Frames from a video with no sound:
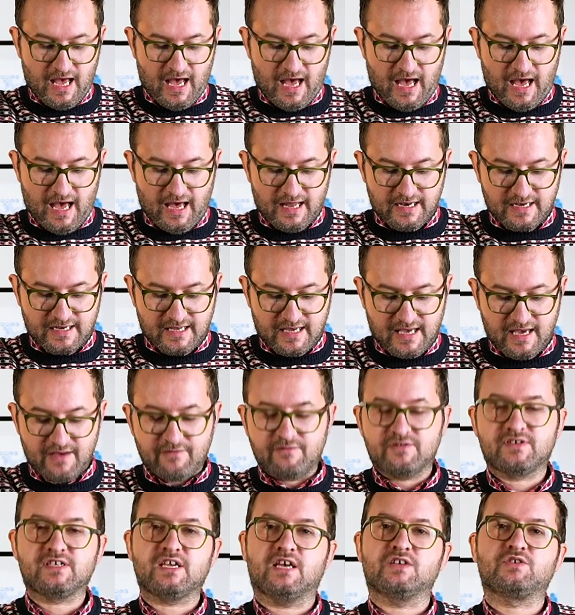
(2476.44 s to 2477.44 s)
and
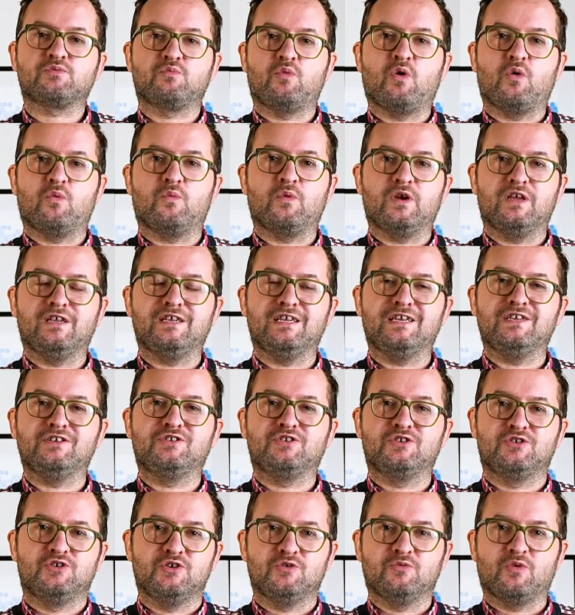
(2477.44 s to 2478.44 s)
gives us what we need
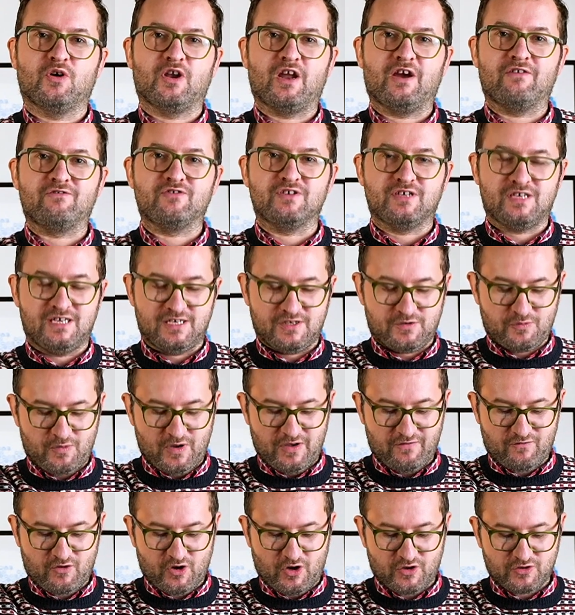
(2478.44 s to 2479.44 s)
to do, whatever it is
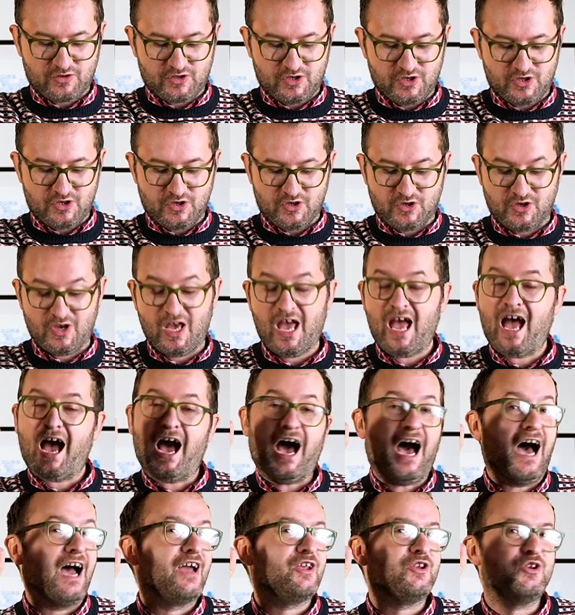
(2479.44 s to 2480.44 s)
we've got to do.
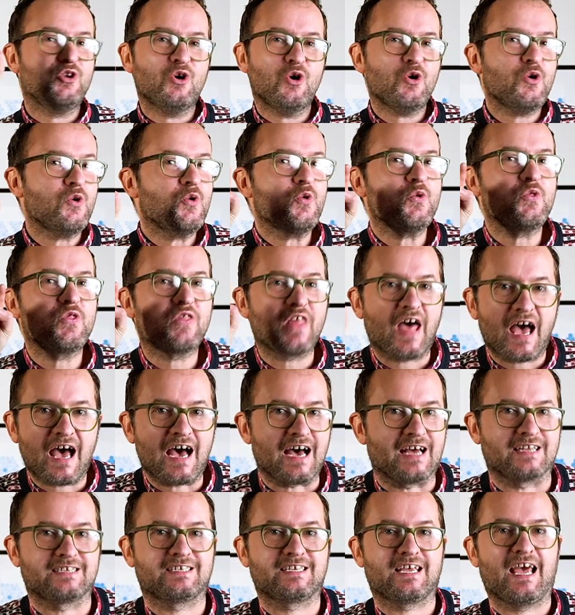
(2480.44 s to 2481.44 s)
I know
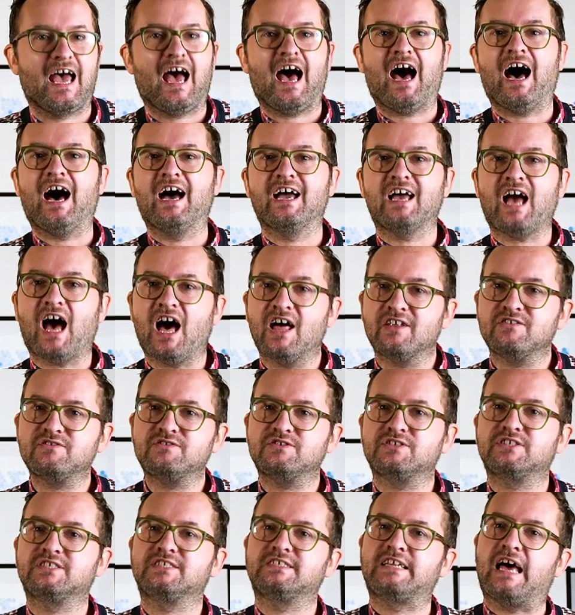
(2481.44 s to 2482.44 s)
that. I
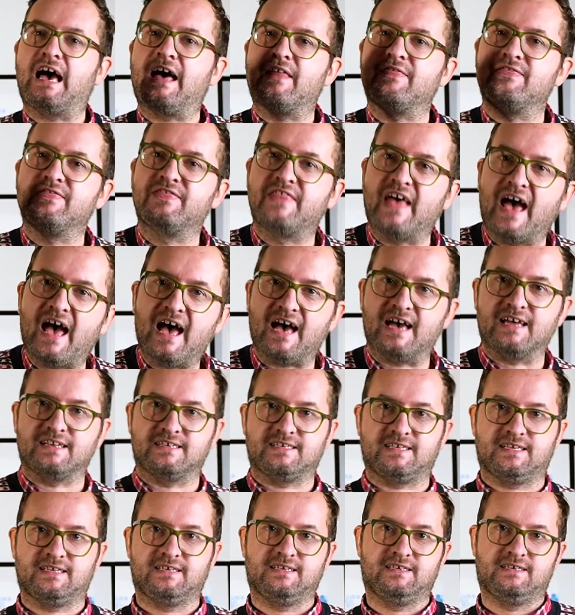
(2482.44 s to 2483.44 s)
understand
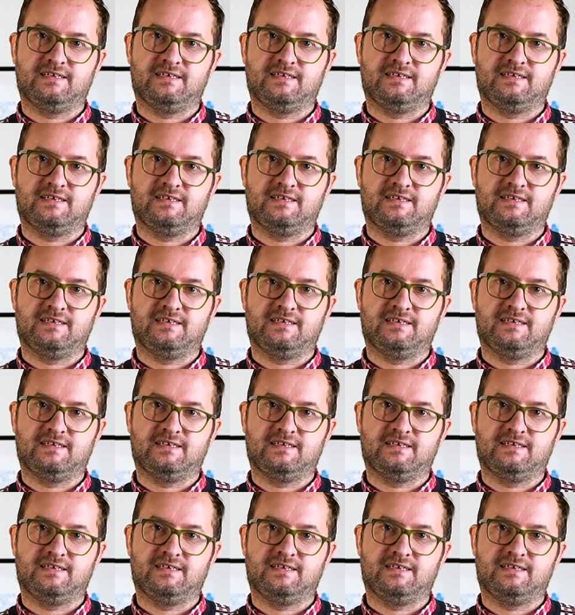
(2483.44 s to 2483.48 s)
that.